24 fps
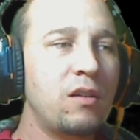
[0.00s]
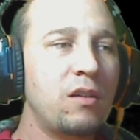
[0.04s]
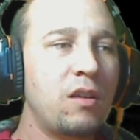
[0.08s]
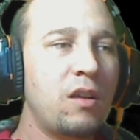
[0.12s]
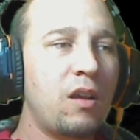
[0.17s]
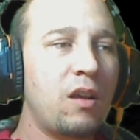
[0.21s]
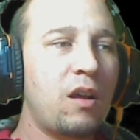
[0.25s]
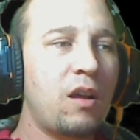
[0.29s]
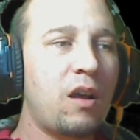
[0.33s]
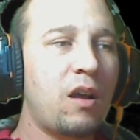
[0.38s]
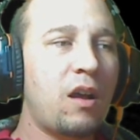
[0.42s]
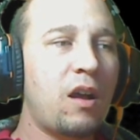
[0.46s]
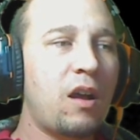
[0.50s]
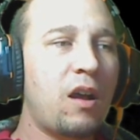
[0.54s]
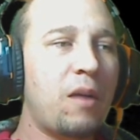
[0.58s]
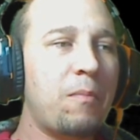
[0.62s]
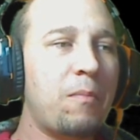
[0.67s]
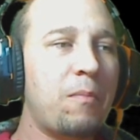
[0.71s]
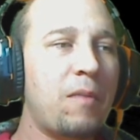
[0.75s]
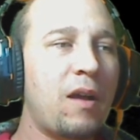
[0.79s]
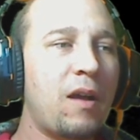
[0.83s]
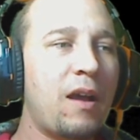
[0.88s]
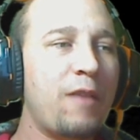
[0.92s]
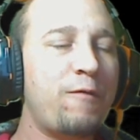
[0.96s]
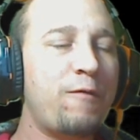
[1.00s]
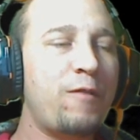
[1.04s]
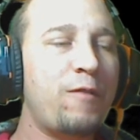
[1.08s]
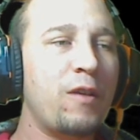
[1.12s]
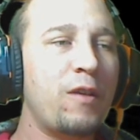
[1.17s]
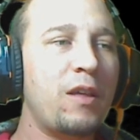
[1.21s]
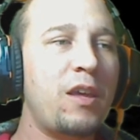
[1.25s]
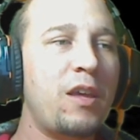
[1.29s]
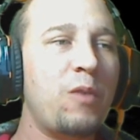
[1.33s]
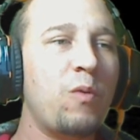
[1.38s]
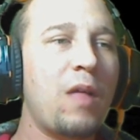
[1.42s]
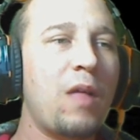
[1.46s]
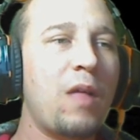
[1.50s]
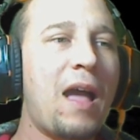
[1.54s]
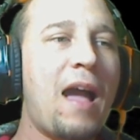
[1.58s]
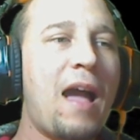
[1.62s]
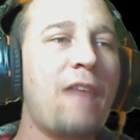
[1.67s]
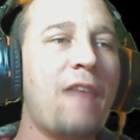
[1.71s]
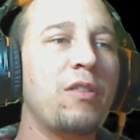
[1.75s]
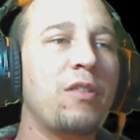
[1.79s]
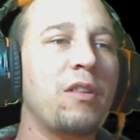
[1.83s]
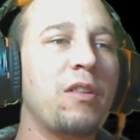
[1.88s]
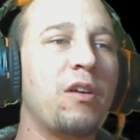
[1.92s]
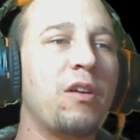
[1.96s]
I feel he will
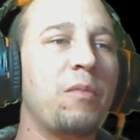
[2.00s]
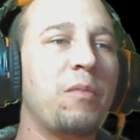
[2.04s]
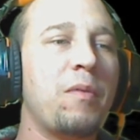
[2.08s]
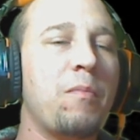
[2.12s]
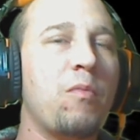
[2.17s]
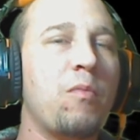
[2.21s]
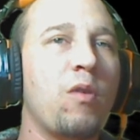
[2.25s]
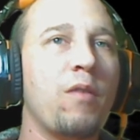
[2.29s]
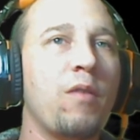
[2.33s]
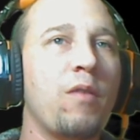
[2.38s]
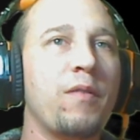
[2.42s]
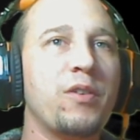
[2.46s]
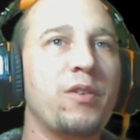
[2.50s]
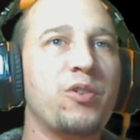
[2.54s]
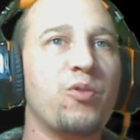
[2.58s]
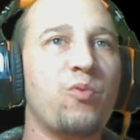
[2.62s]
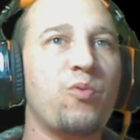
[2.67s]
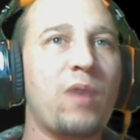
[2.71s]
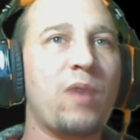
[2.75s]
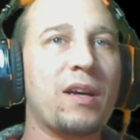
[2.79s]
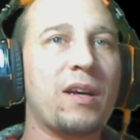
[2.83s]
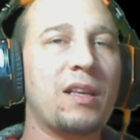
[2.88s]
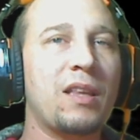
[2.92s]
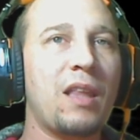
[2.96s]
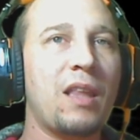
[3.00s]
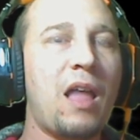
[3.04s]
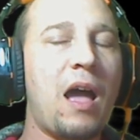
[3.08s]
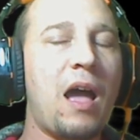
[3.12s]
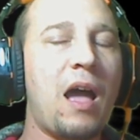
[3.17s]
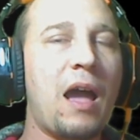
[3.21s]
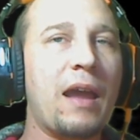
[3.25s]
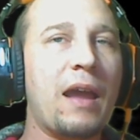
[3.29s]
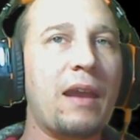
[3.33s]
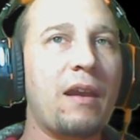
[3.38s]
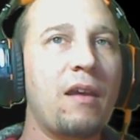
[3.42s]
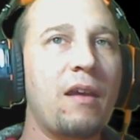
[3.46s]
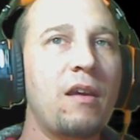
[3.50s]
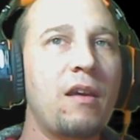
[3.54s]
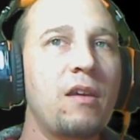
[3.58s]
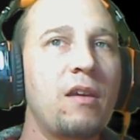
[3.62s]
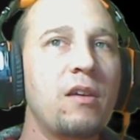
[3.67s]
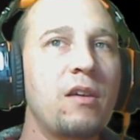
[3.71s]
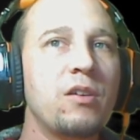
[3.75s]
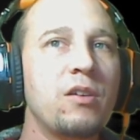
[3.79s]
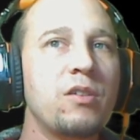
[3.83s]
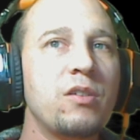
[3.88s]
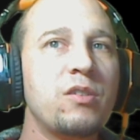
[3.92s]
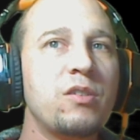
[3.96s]
have a little bit more of a direct line
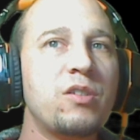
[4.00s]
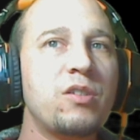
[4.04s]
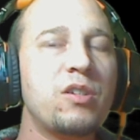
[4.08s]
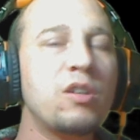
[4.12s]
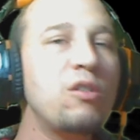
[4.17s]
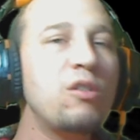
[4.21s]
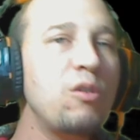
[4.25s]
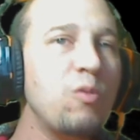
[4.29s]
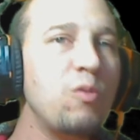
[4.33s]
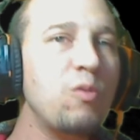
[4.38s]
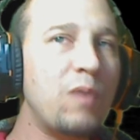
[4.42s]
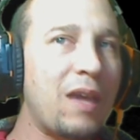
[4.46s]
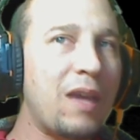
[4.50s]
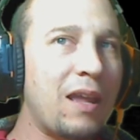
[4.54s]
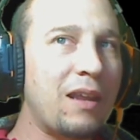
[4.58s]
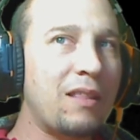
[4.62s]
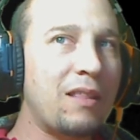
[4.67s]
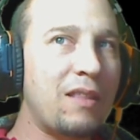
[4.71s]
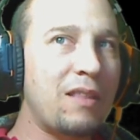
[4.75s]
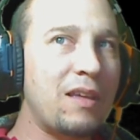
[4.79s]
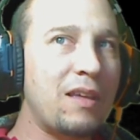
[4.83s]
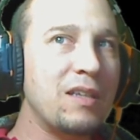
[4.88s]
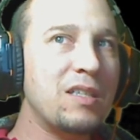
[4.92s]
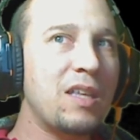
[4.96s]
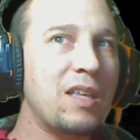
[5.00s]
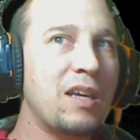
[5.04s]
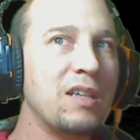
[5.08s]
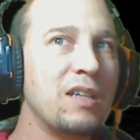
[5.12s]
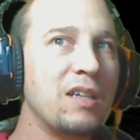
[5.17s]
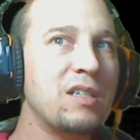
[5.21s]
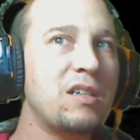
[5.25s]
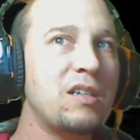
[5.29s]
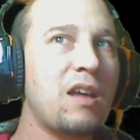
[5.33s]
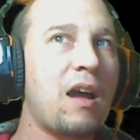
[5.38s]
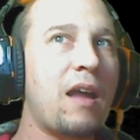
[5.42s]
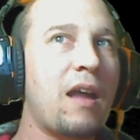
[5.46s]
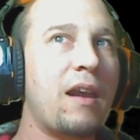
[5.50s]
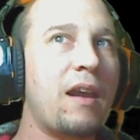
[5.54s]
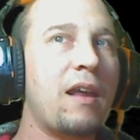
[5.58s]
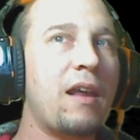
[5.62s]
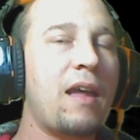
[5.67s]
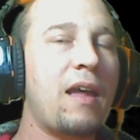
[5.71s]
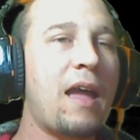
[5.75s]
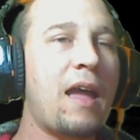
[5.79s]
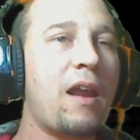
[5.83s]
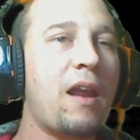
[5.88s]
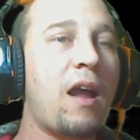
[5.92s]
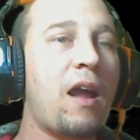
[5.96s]
to getting these things done.
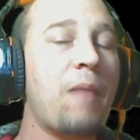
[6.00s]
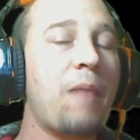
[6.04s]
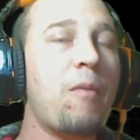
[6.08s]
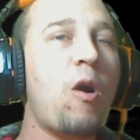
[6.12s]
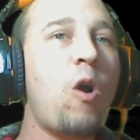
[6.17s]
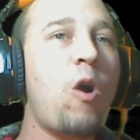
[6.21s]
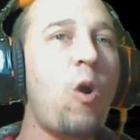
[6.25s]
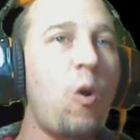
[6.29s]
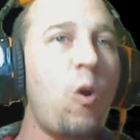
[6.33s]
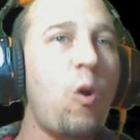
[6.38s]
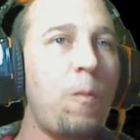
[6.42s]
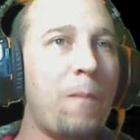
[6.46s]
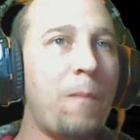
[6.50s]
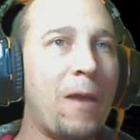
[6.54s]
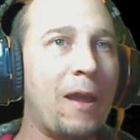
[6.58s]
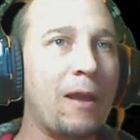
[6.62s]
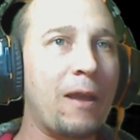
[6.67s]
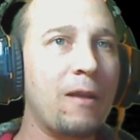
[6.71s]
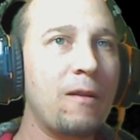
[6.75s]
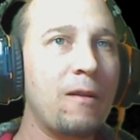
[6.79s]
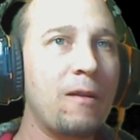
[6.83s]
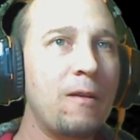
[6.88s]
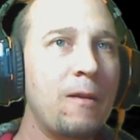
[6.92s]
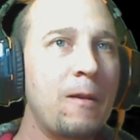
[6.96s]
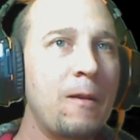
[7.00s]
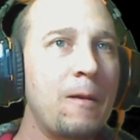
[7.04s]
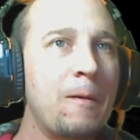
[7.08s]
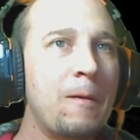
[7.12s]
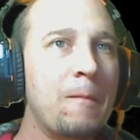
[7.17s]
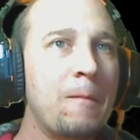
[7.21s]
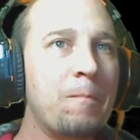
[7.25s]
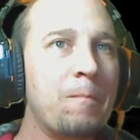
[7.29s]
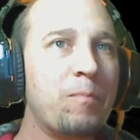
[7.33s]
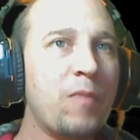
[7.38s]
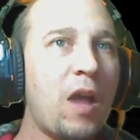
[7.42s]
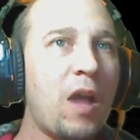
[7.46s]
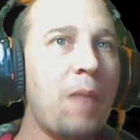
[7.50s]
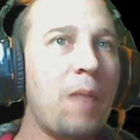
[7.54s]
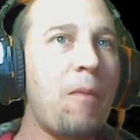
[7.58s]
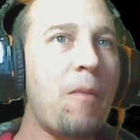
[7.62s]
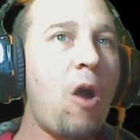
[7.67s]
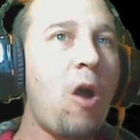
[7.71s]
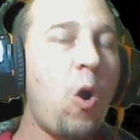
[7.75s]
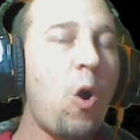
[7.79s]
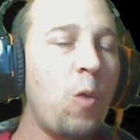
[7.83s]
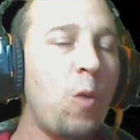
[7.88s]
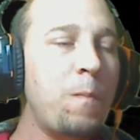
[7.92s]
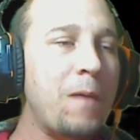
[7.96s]
And I'm hoping
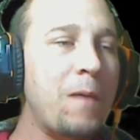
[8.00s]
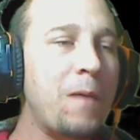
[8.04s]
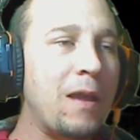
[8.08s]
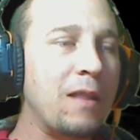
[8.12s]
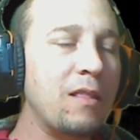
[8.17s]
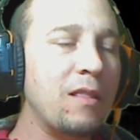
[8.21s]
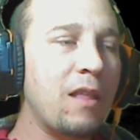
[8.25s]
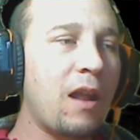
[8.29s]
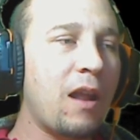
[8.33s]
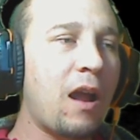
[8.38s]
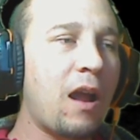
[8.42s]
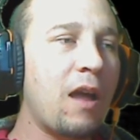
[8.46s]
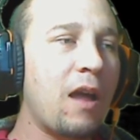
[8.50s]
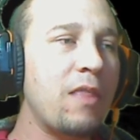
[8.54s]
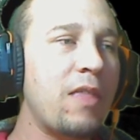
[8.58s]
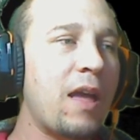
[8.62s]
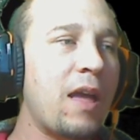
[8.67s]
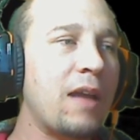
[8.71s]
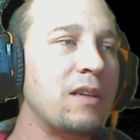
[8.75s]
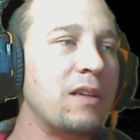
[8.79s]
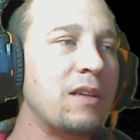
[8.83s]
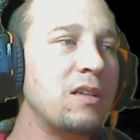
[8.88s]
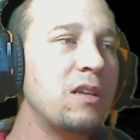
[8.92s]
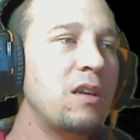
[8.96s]
that